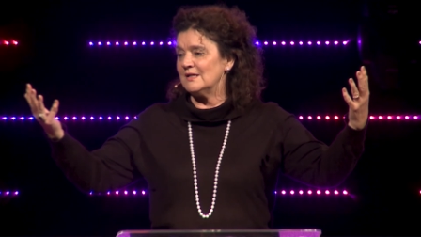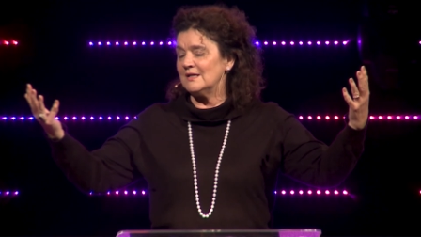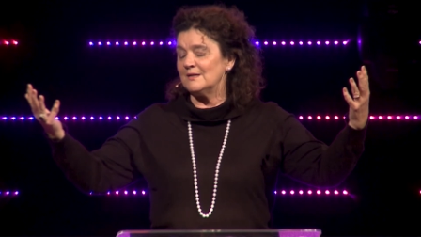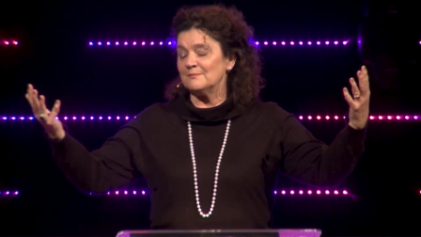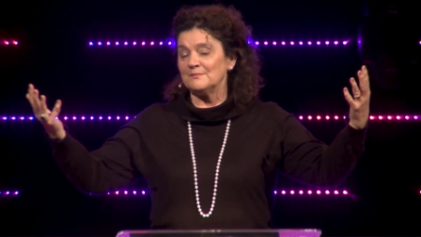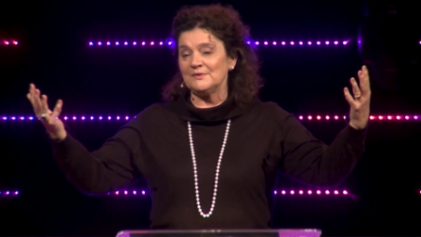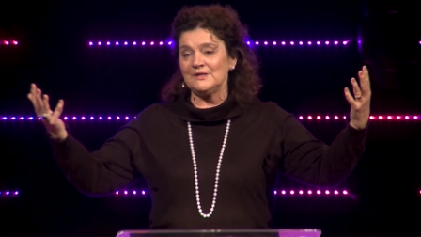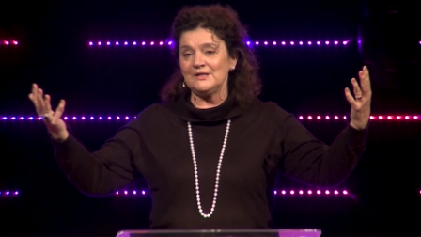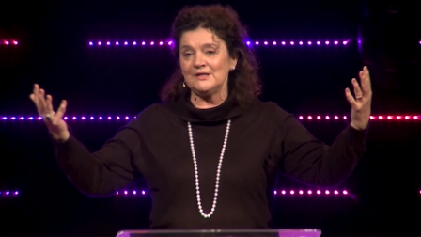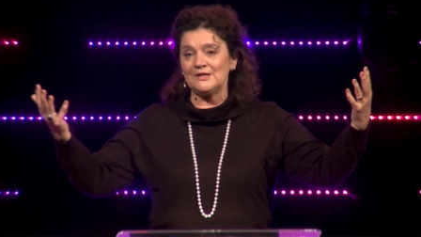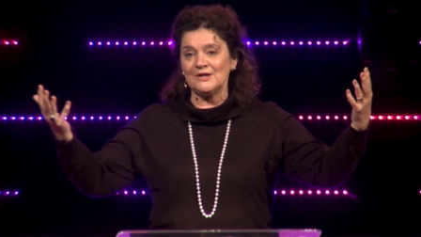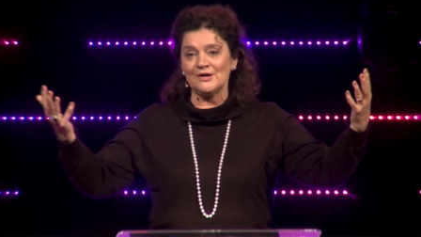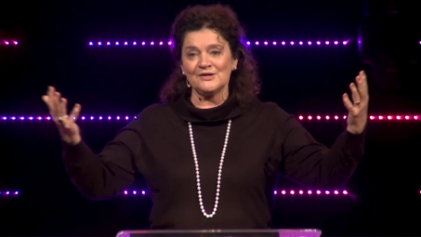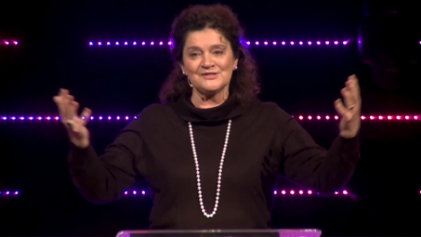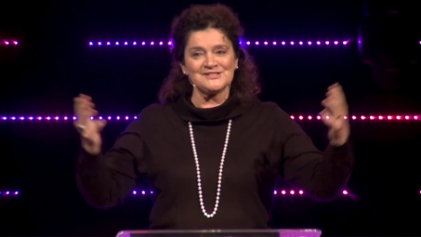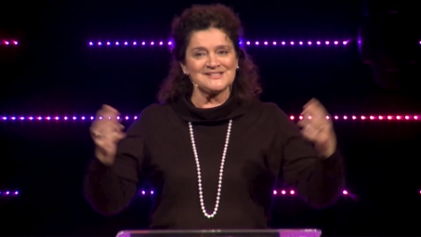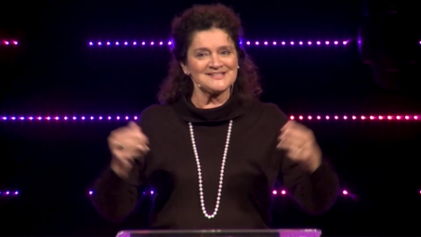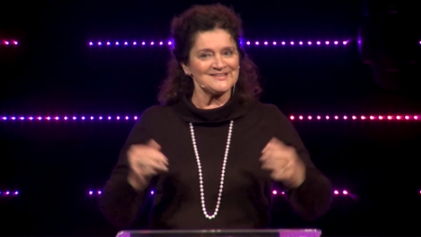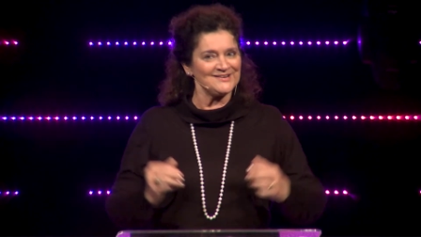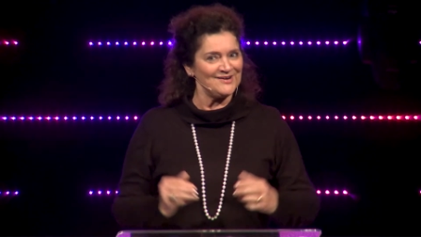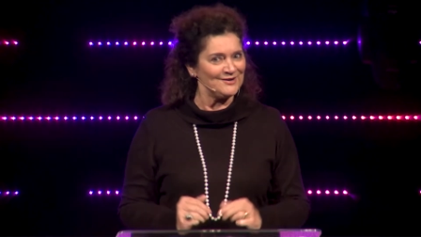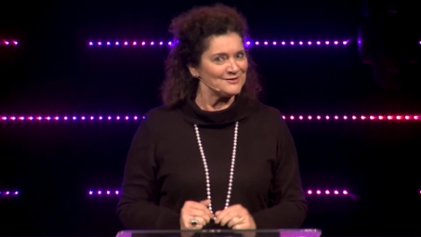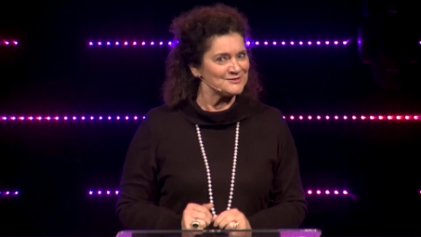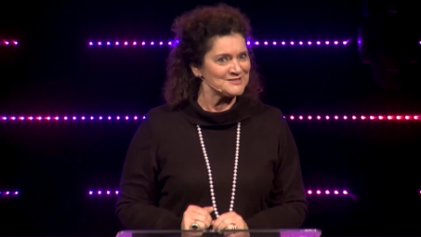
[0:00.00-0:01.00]
But he goes,
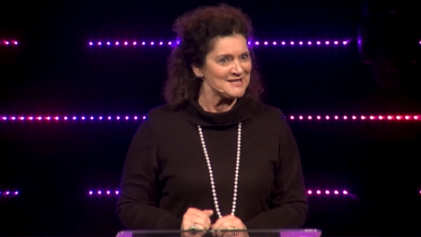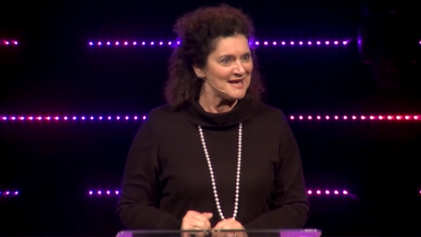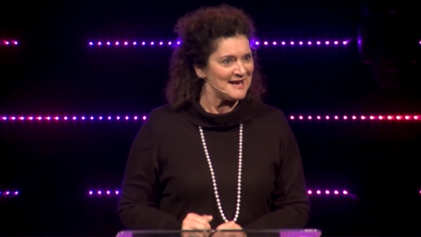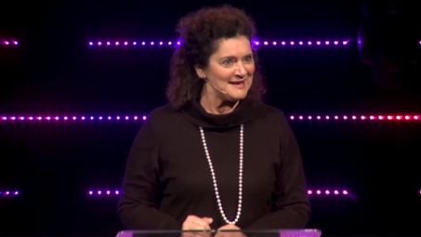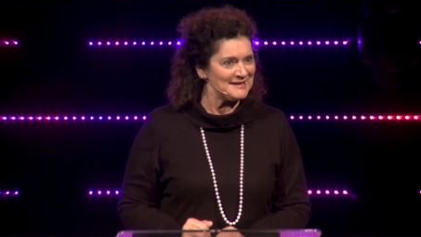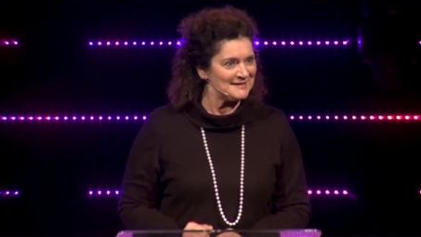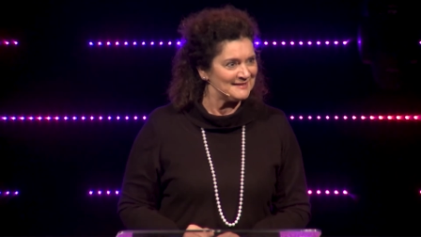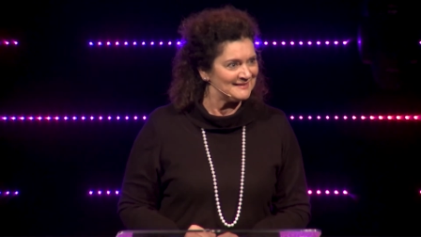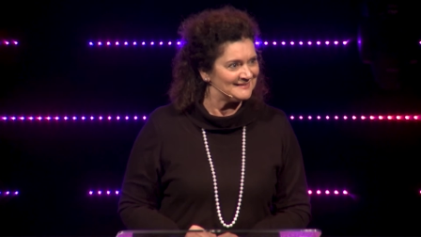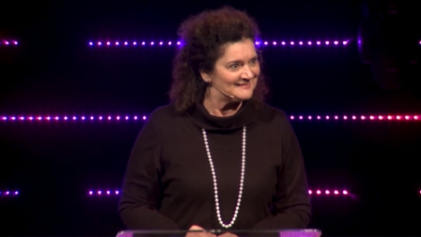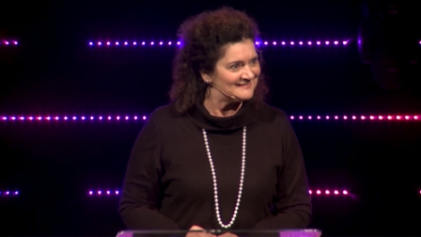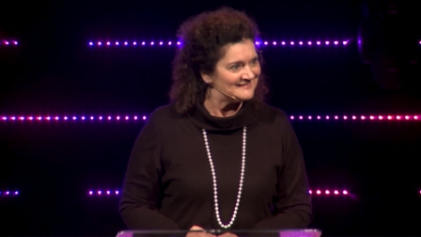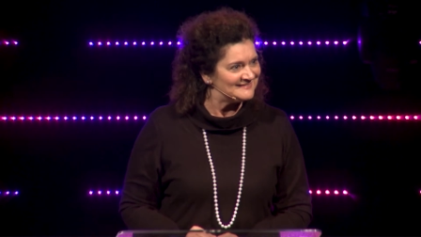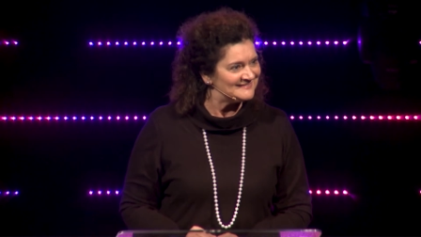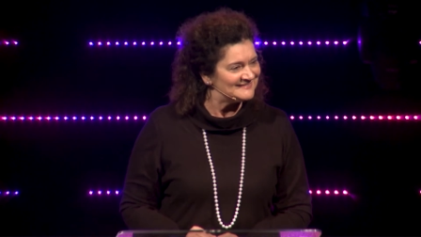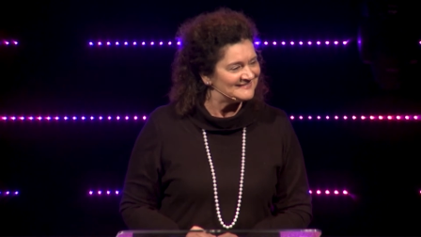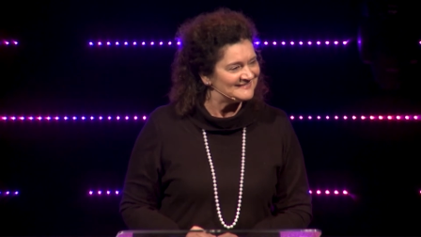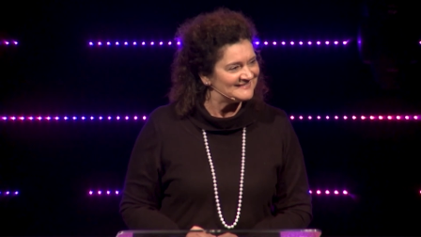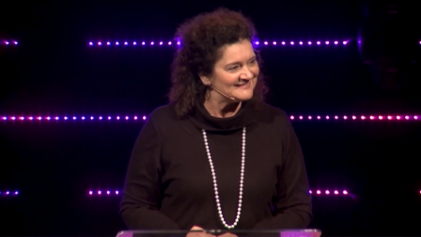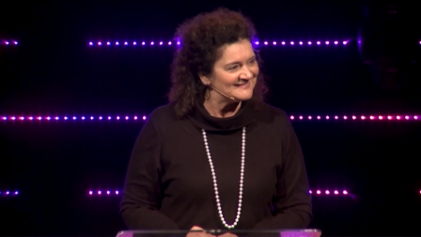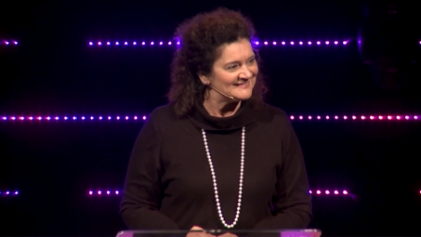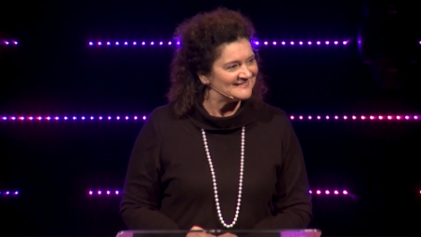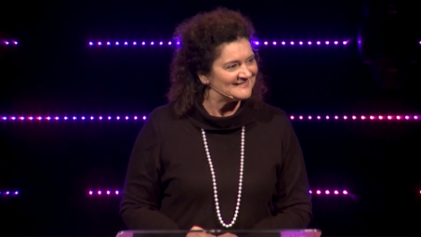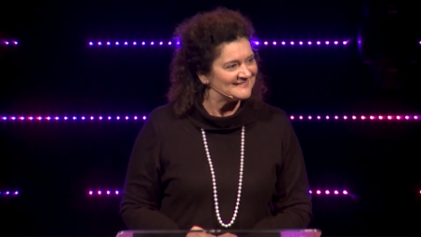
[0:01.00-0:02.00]
I'll take it.
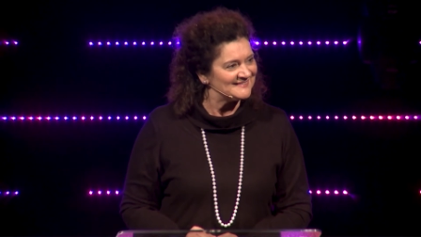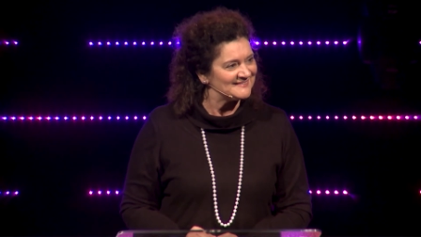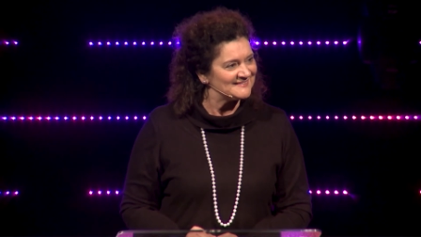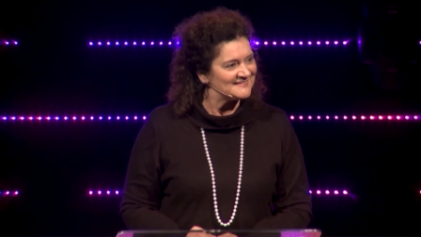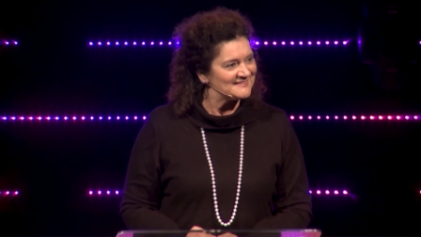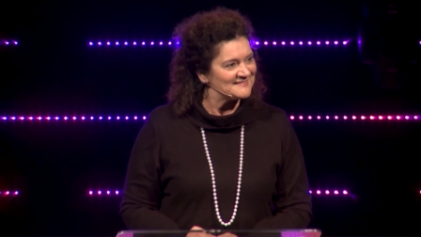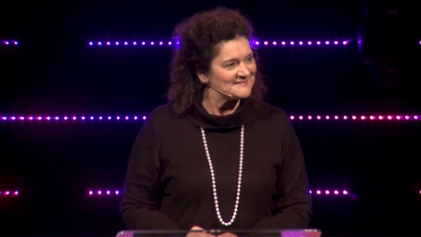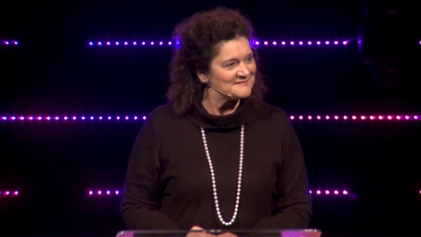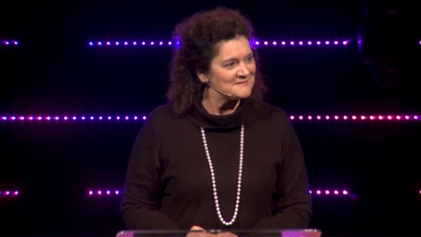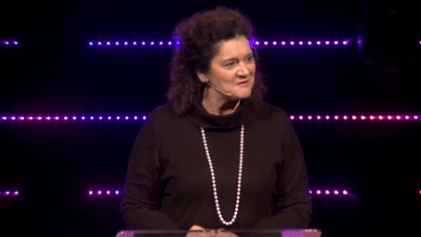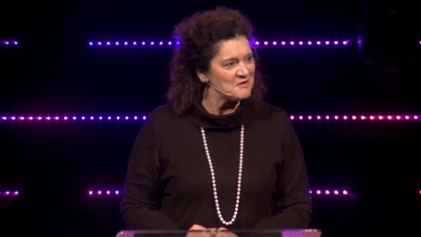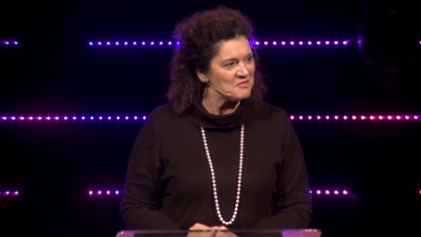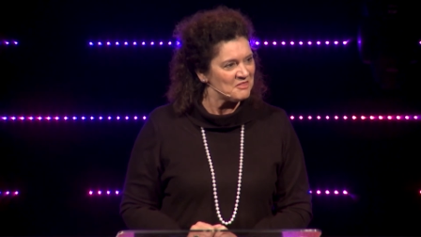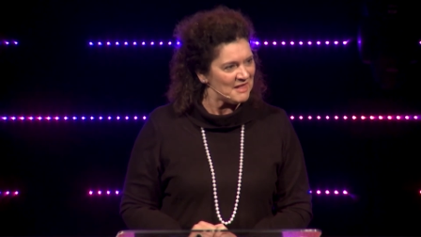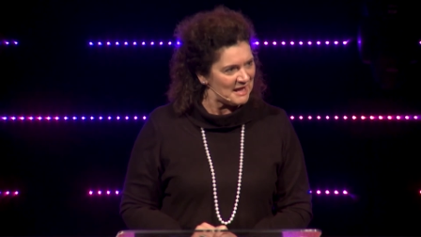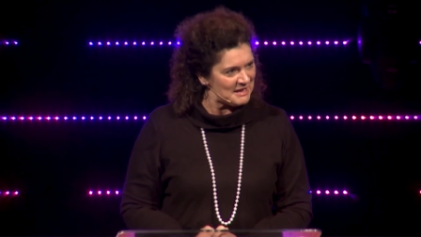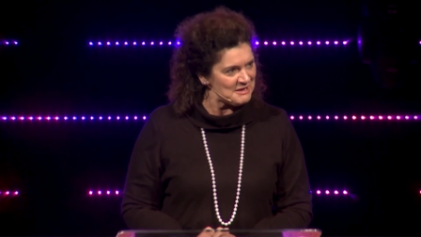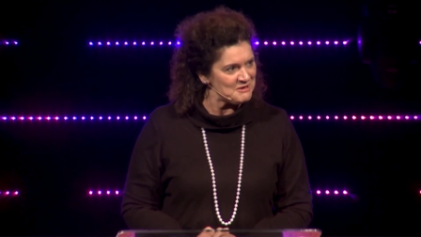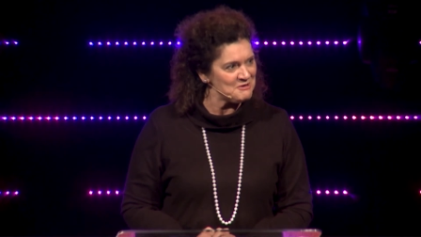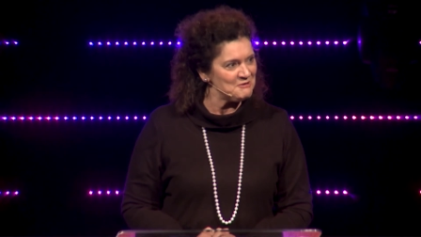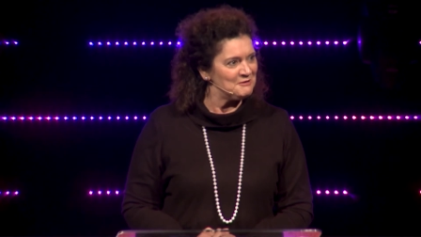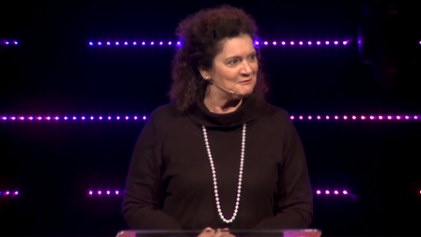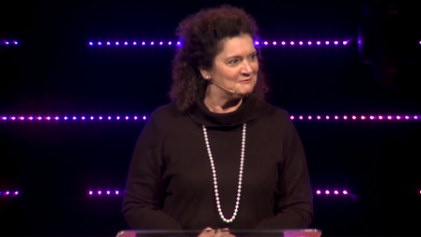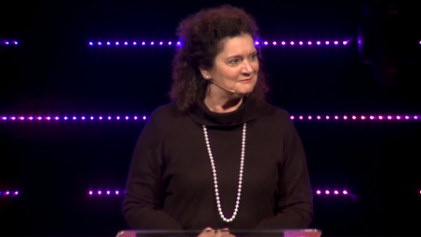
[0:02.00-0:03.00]
Thank
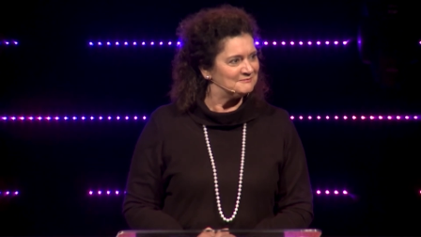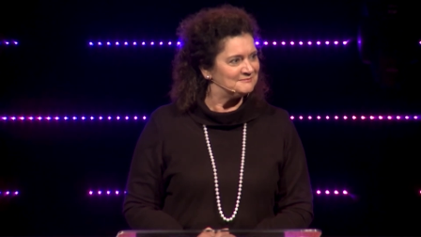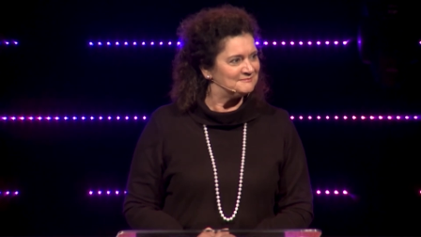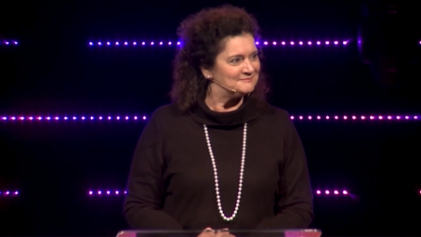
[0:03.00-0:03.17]
you.